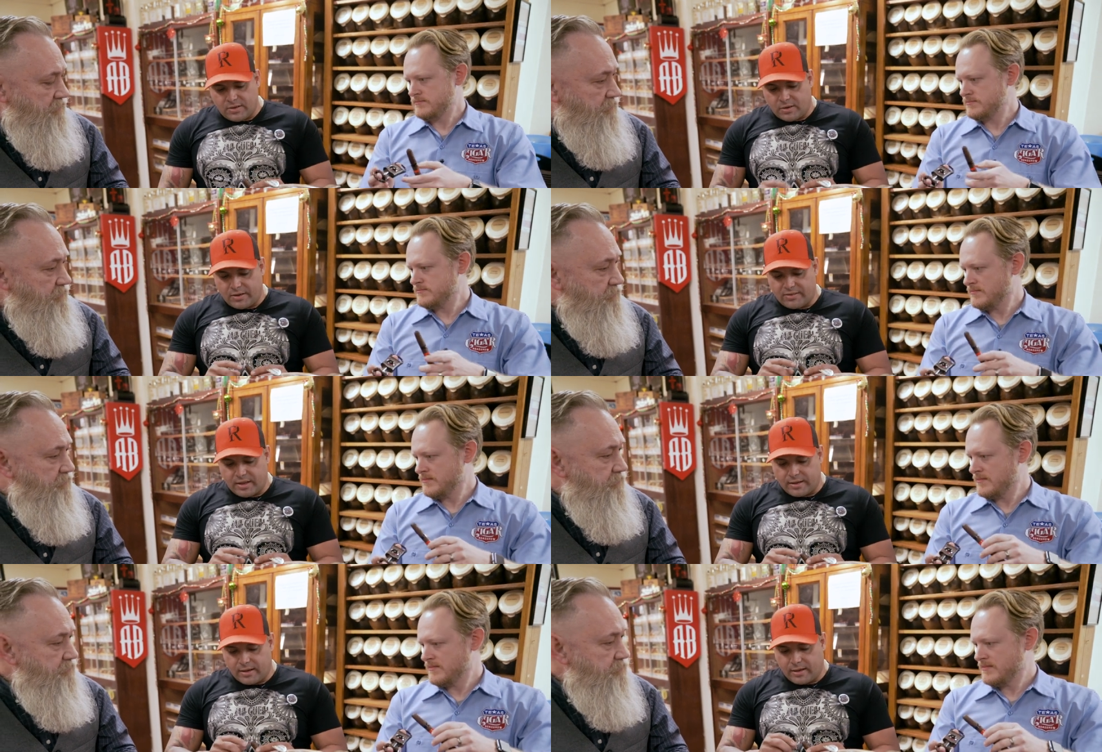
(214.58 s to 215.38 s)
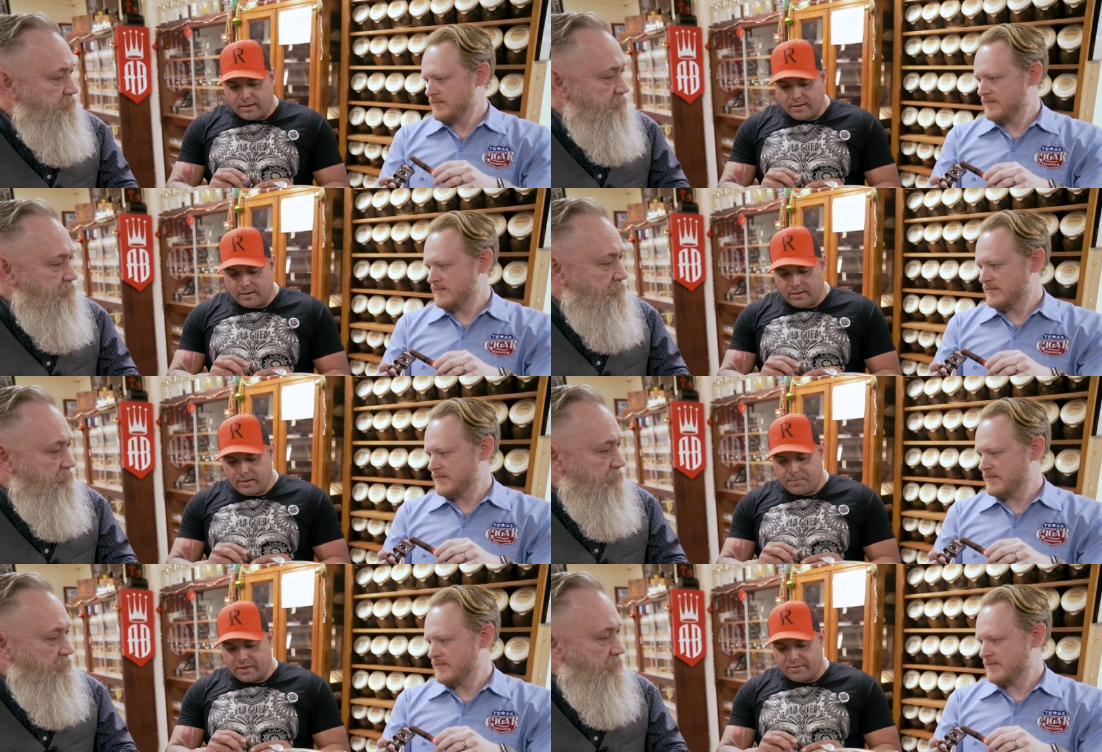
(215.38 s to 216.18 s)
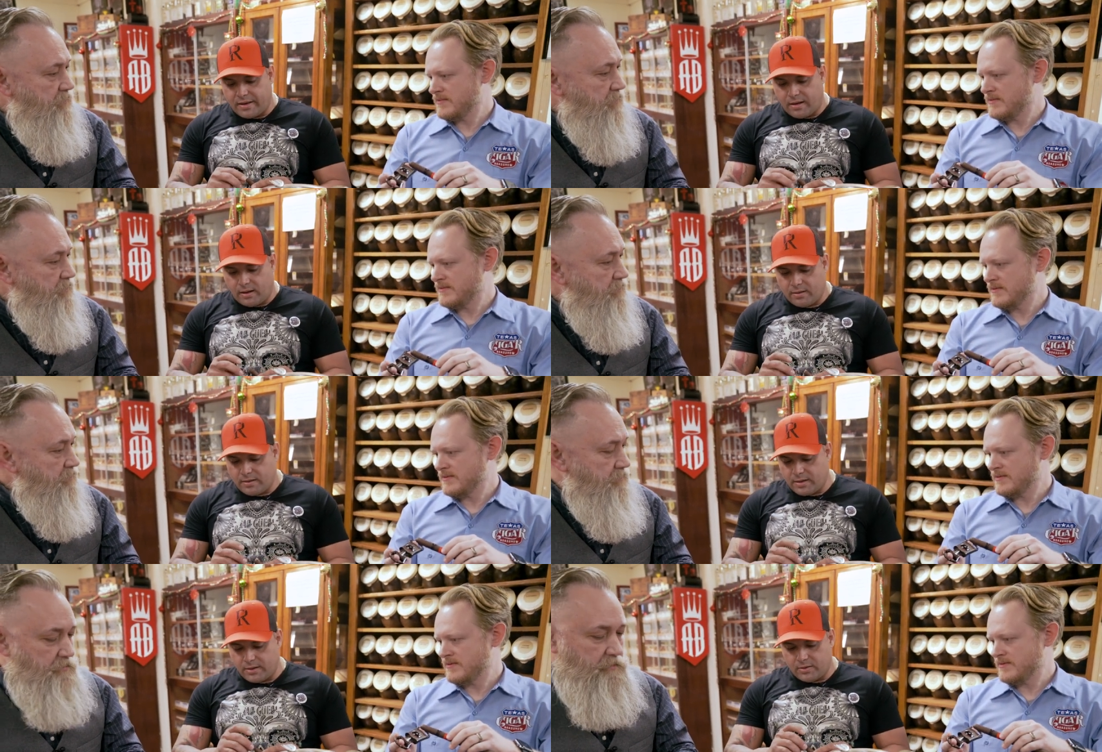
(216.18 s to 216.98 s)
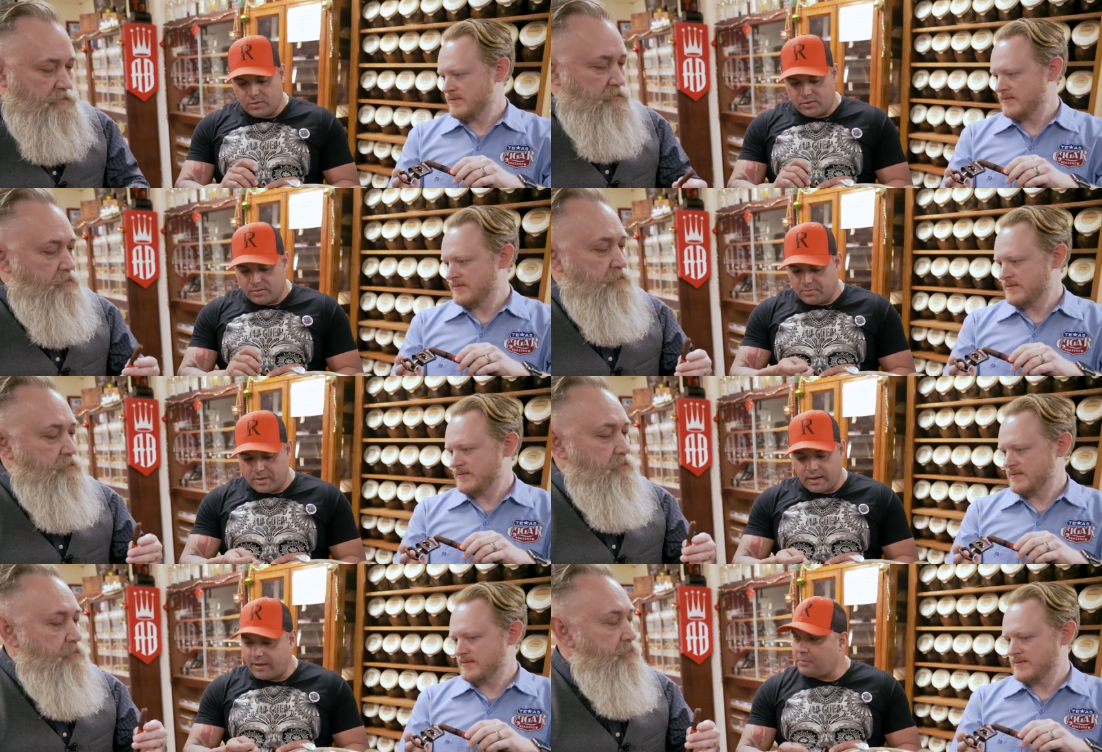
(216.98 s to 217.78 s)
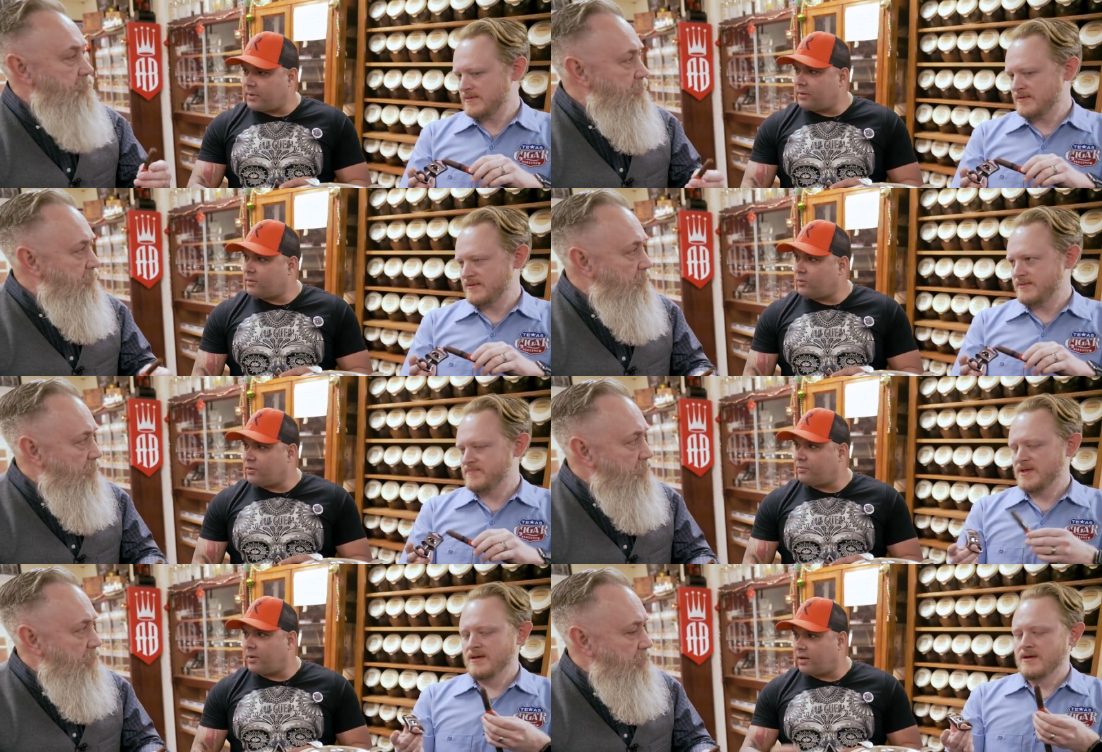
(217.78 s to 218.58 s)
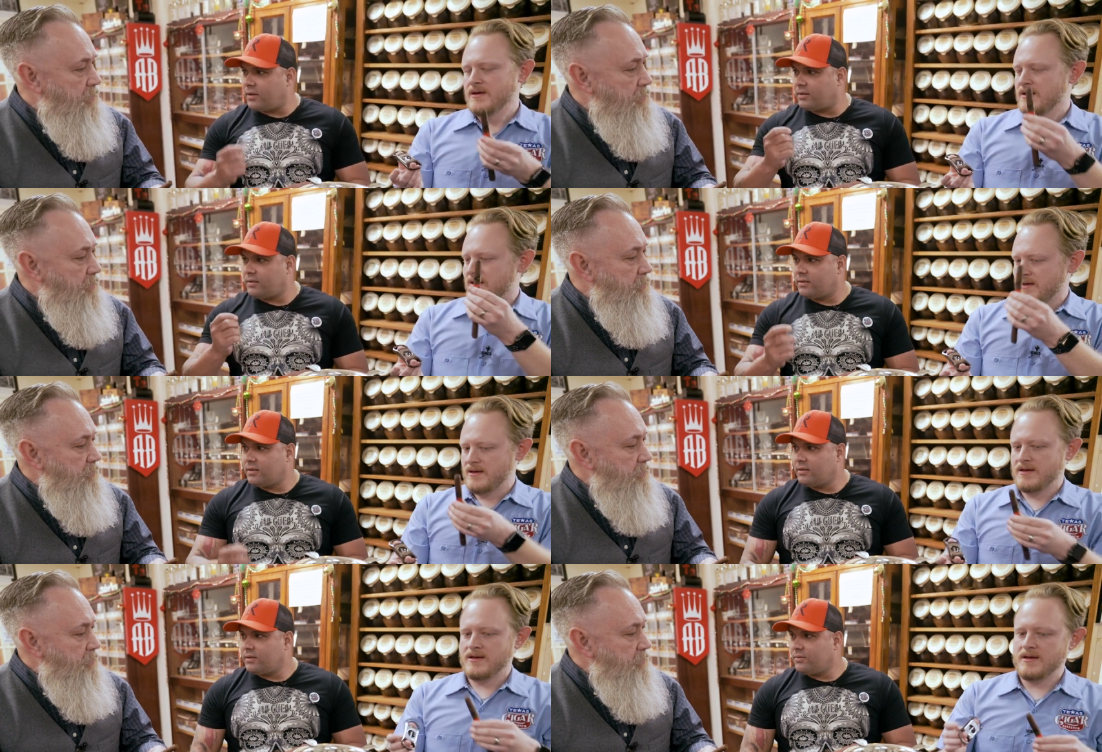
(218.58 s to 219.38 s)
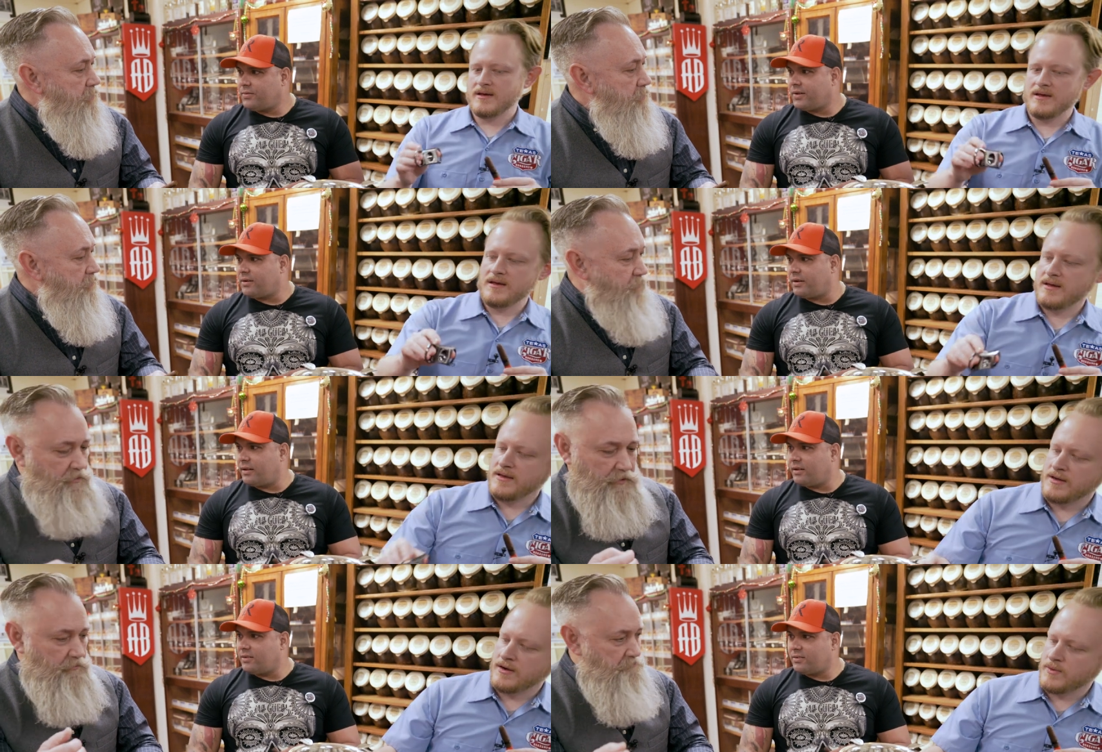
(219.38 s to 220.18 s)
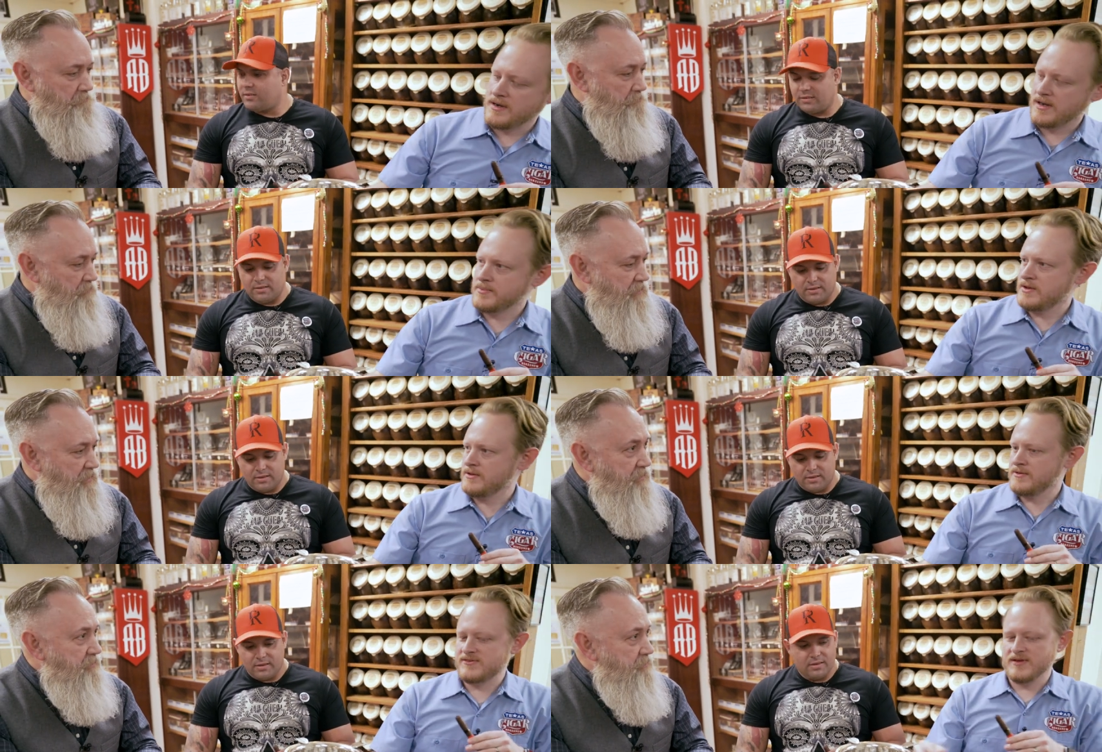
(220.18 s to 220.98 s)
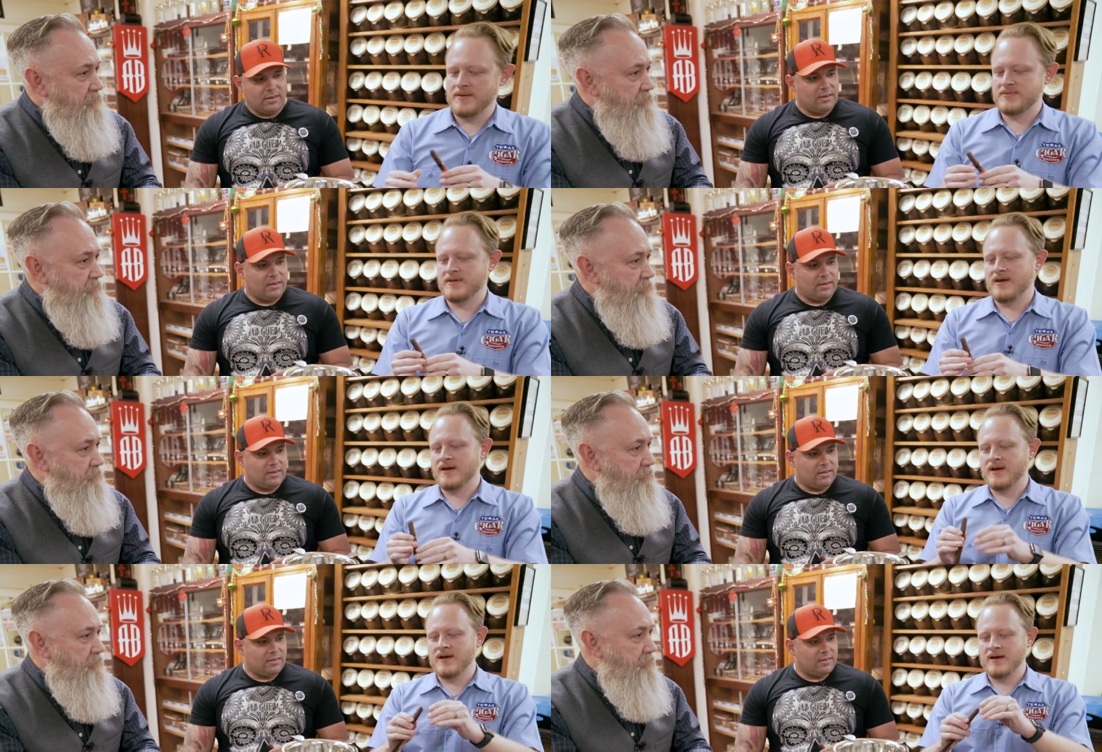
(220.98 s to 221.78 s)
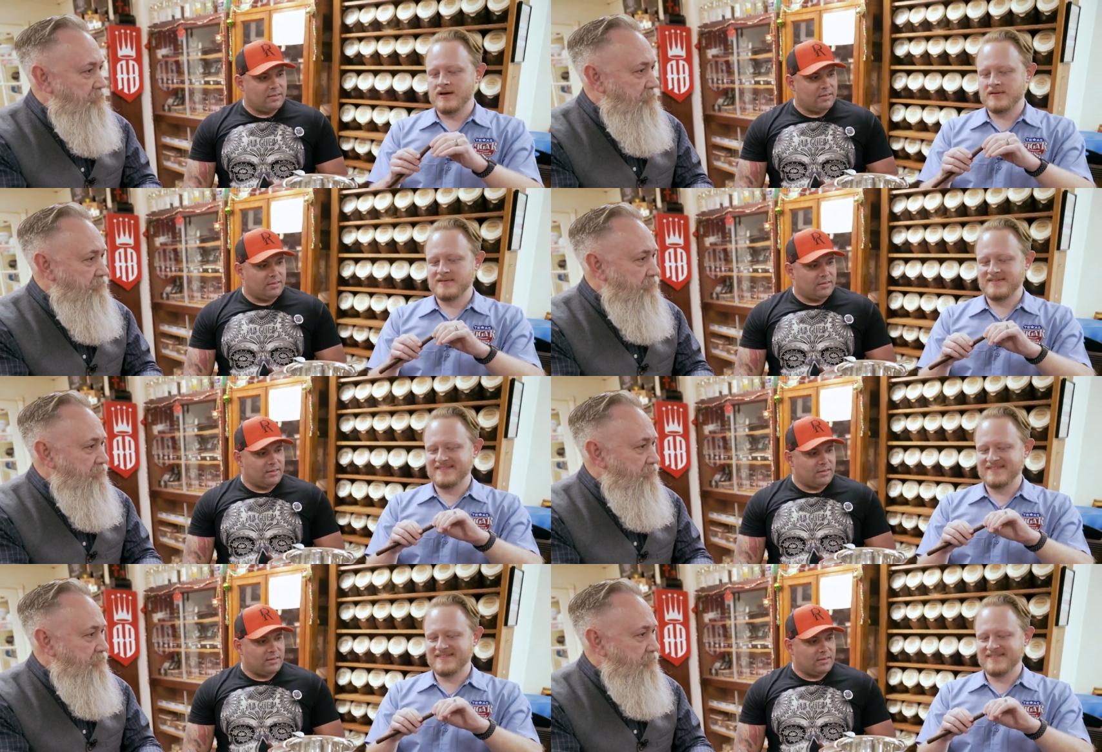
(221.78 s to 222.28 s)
Speaker 1: you know, it's like a little pigtail. I just clip it. okay. My, you know what?
Speaker 2: I'm going to do the same thing. Uh,